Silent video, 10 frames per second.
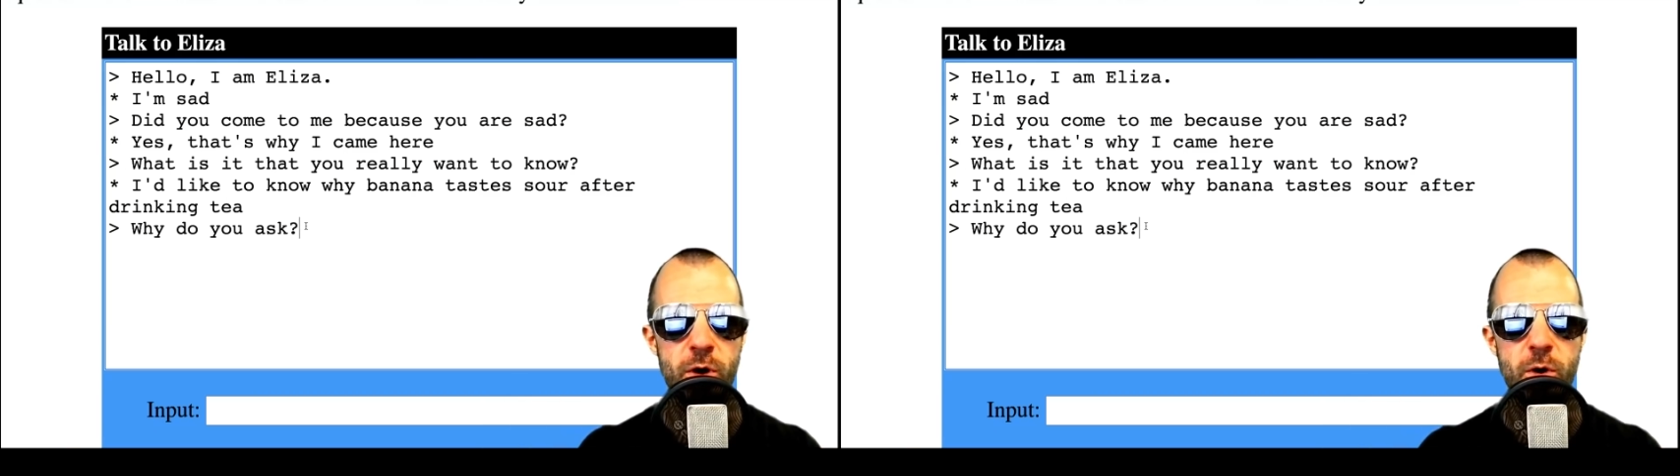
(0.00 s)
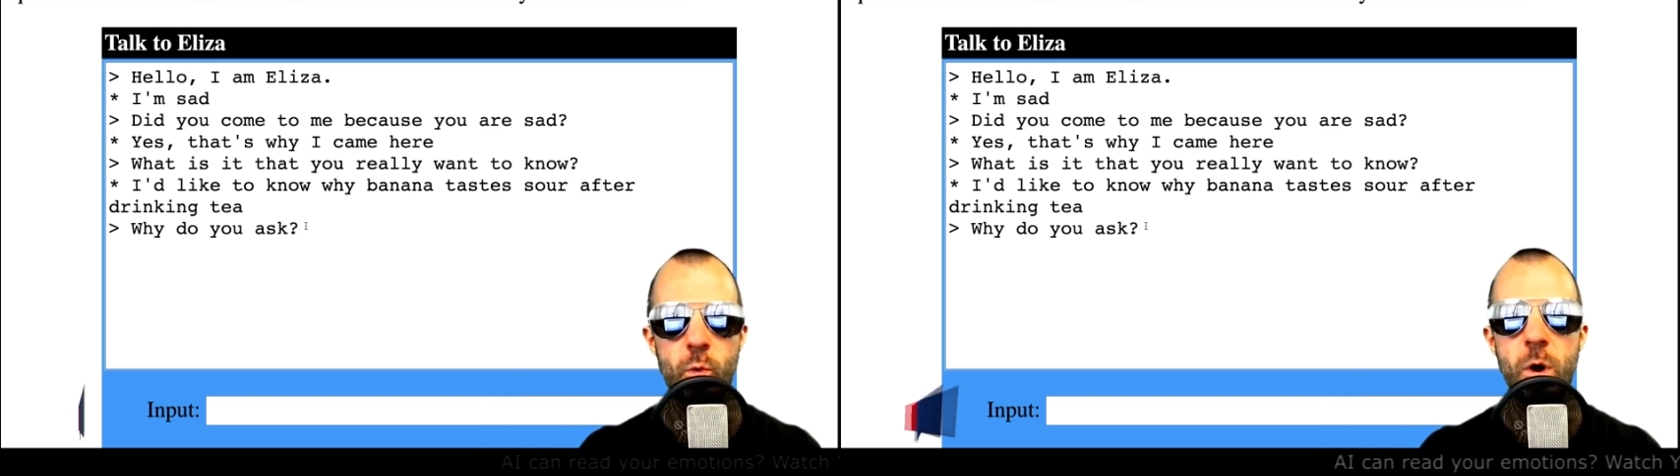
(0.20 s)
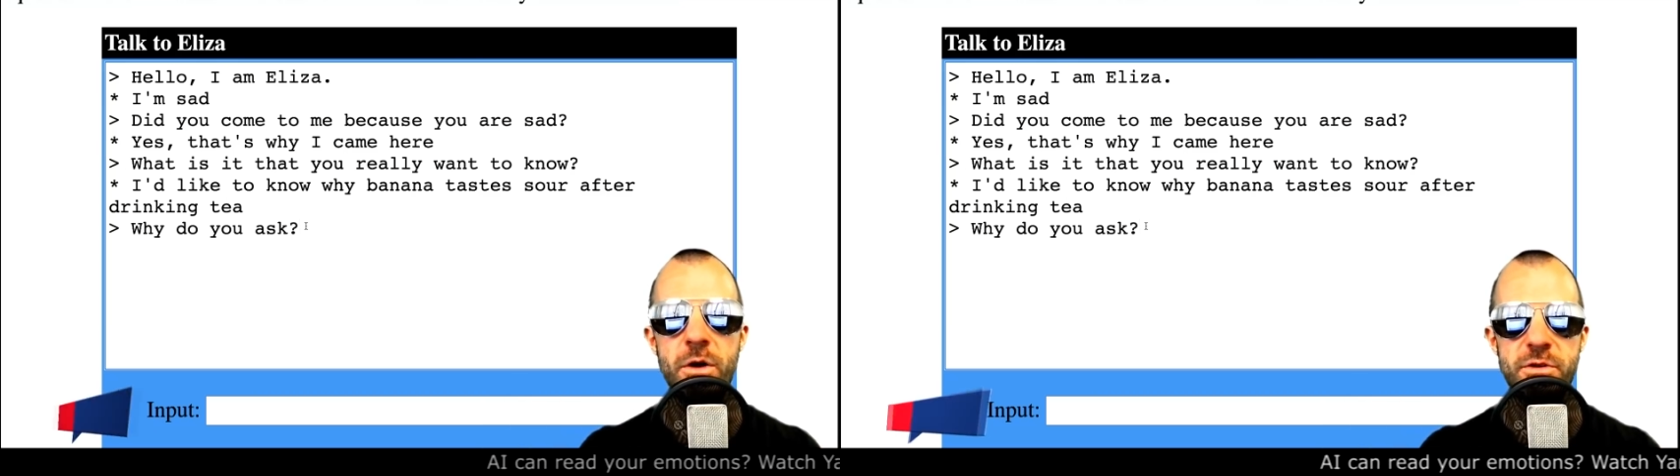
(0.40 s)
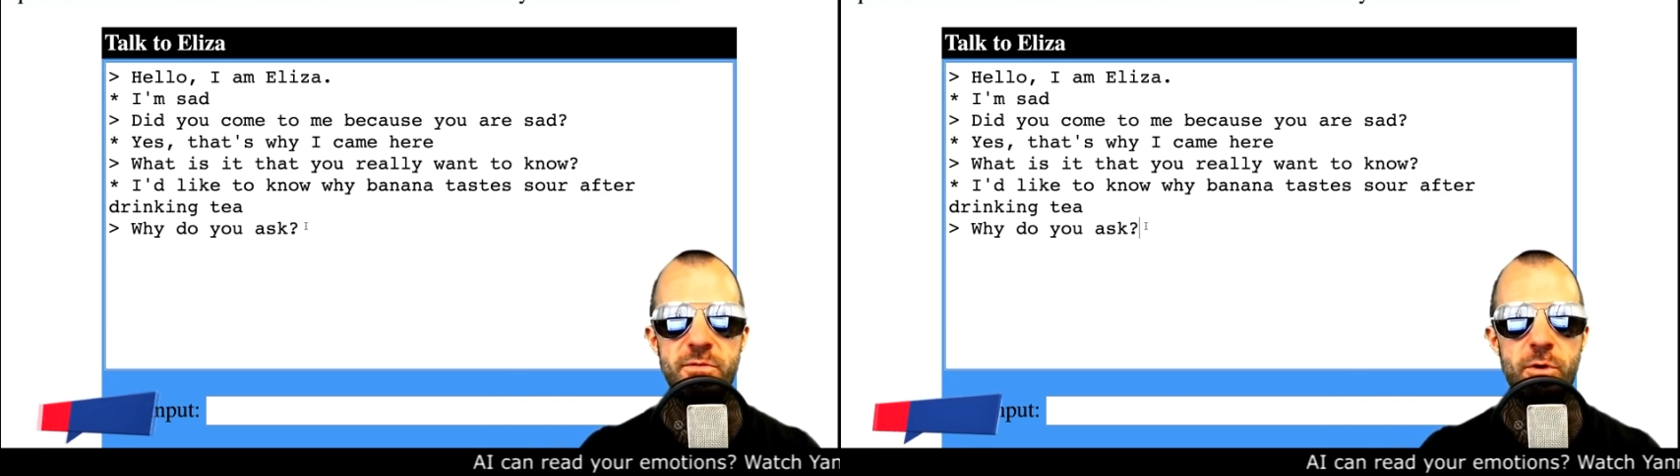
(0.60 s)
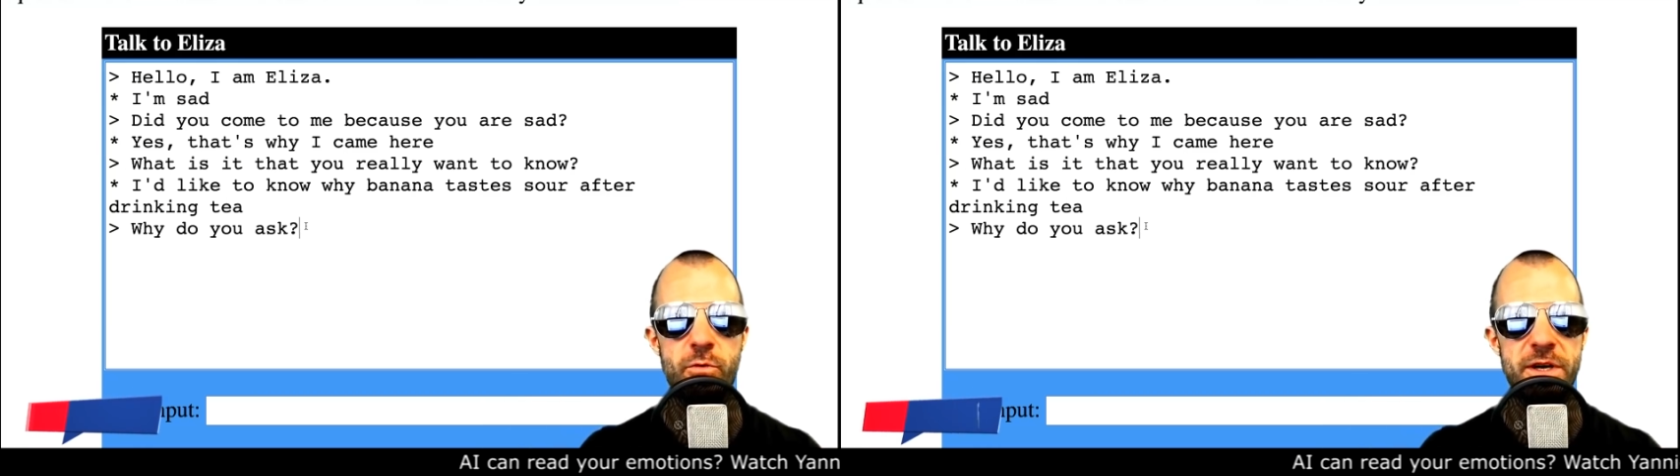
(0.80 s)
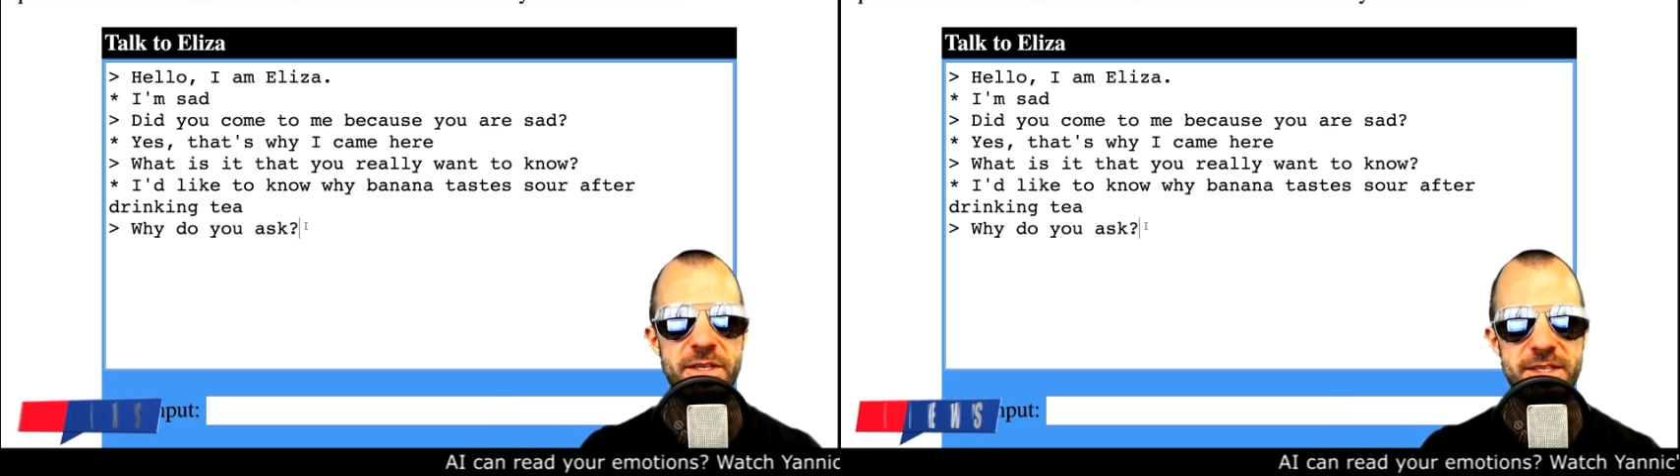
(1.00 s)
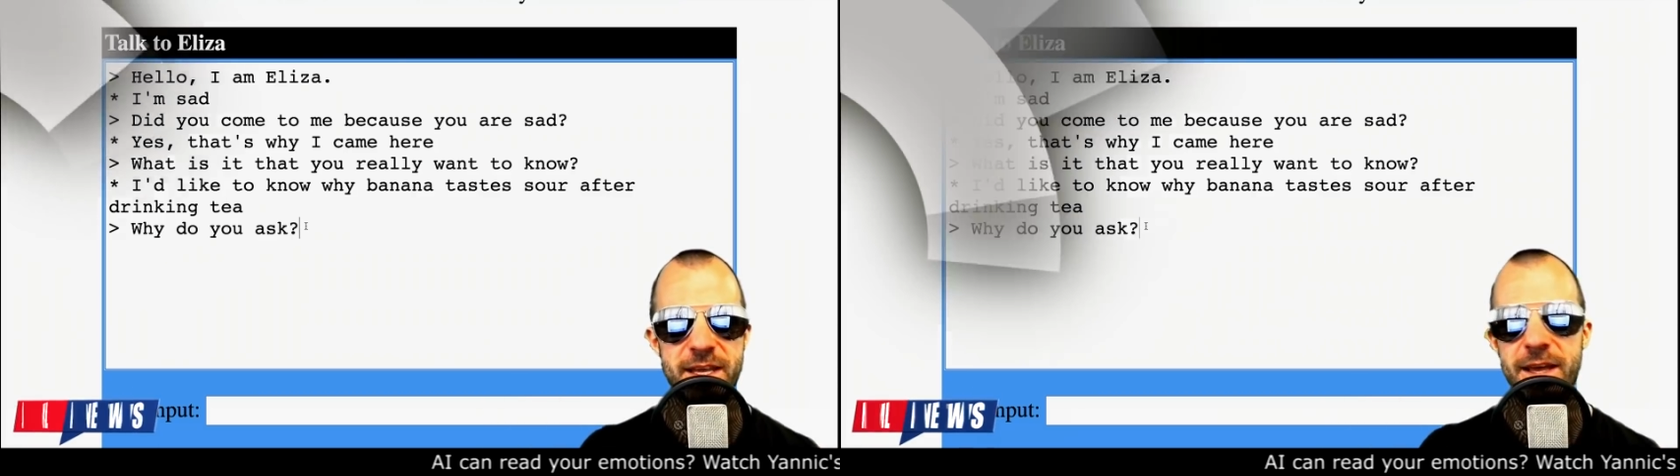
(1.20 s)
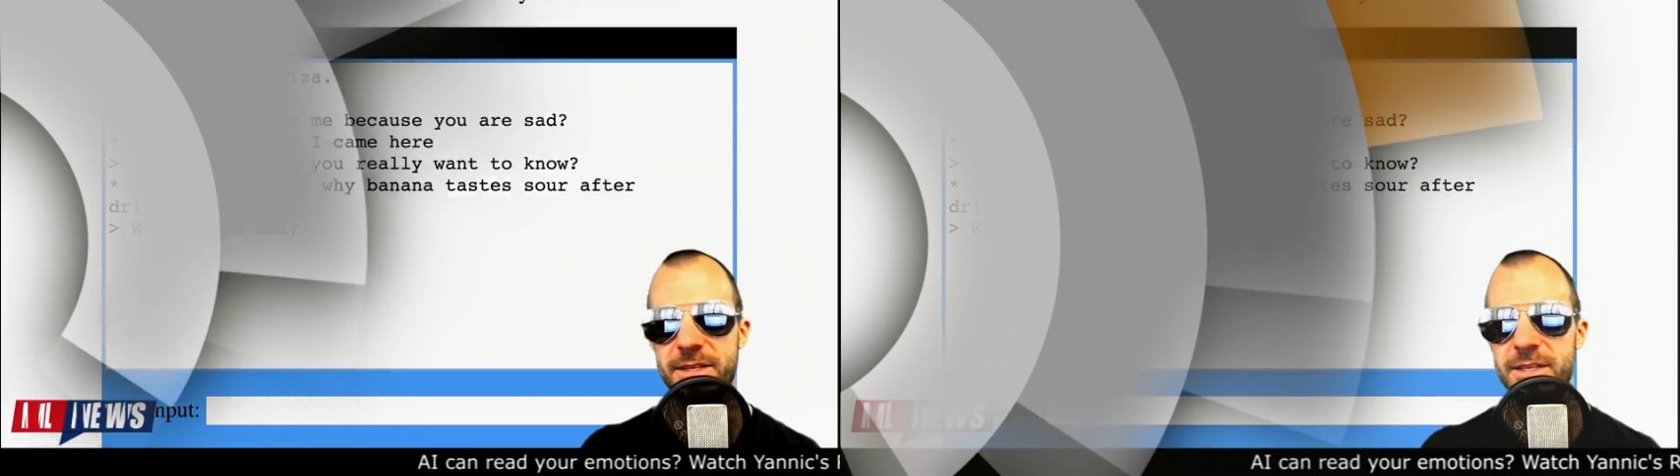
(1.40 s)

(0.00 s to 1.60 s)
what you've already said.